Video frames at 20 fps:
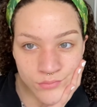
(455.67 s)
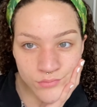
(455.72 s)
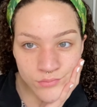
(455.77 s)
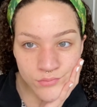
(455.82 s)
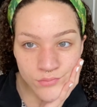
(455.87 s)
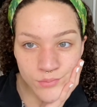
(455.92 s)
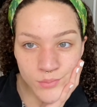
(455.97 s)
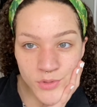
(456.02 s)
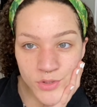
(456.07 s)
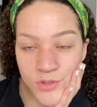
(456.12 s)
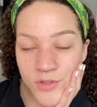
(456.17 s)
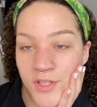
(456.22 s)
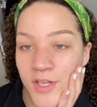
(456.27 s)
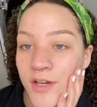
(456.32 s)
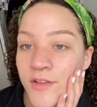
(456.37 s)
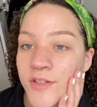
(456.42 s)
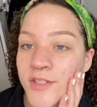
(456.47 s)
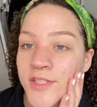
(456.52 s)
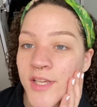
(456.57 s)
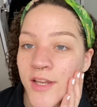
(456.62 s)
I'm gonna do the
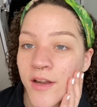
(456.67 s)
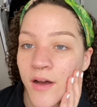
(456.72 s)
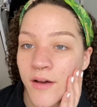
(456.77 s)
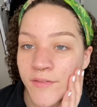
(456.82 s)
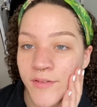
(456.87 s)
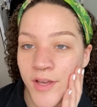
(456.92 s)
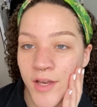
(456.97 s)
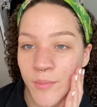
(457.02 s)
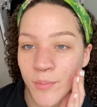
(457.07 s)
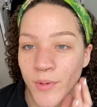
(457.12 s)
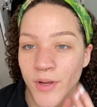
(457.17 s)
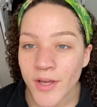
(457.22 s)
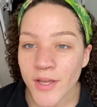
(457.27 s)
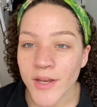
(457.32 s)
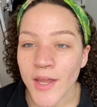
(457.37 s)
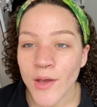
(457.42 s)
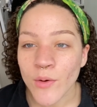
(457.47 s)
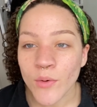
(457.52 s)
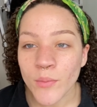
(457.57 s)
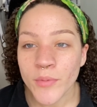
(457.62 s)
other side off camera and
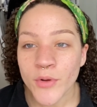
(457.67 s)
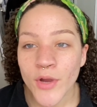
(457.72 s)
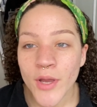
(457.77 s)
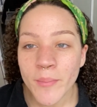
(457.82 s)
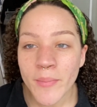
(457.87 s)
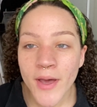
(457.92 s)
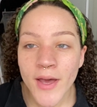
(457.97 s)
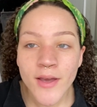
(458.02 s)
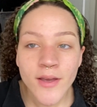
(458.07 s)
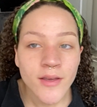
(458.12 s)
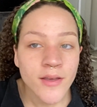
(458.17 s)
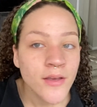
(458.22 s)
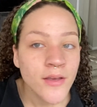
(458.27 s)
I will be right back.